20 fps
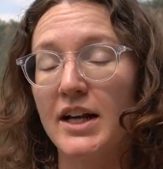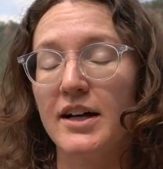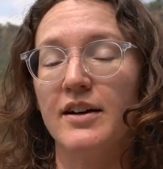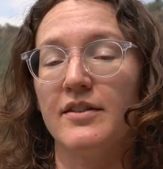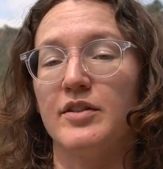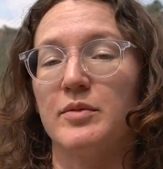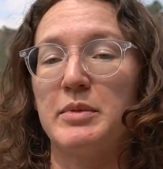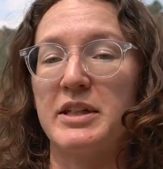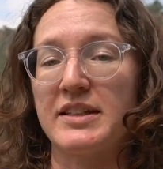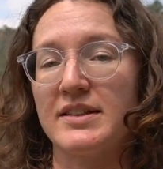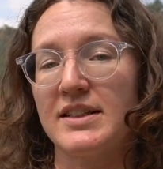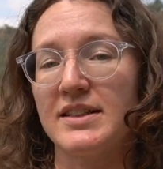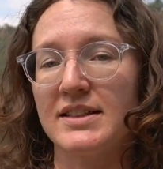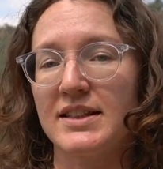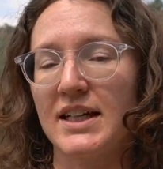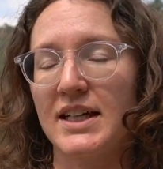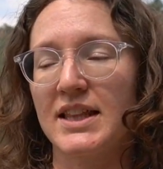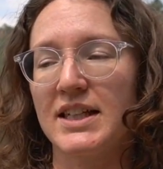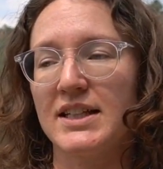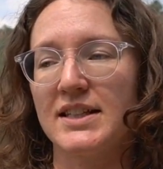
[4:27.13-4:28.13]
of a business
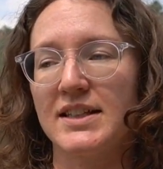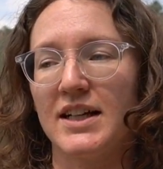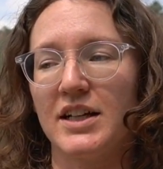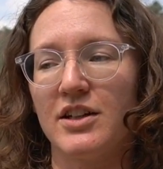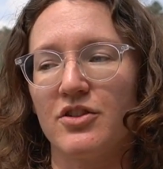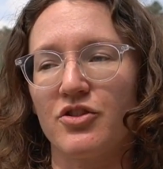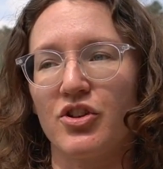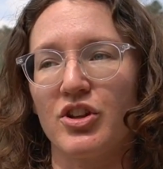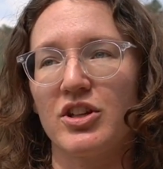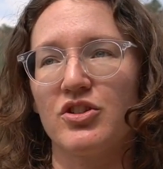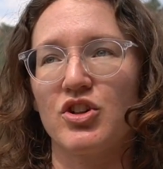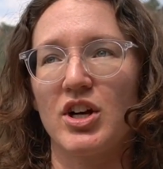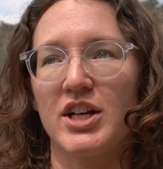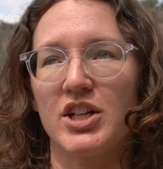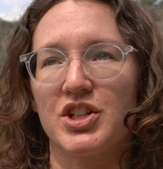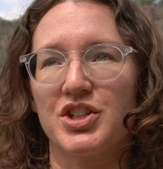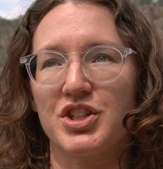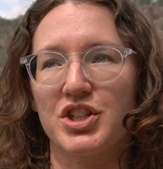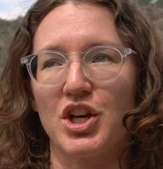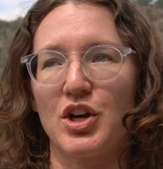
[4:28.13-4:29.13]
like this, I usually try to
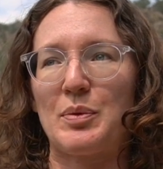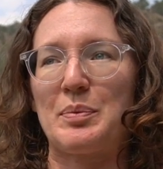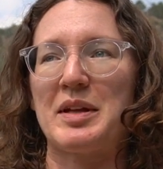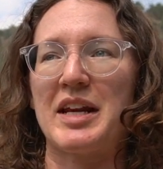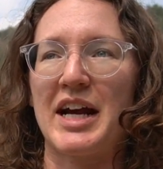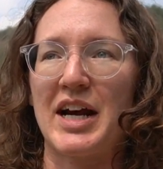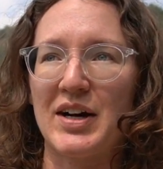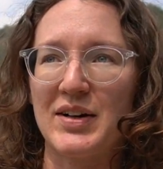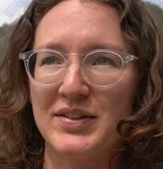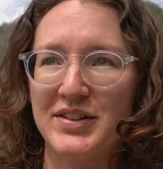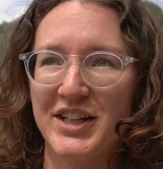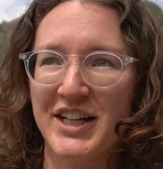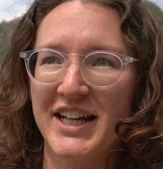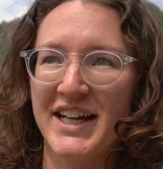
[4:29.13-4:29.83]
scope it out.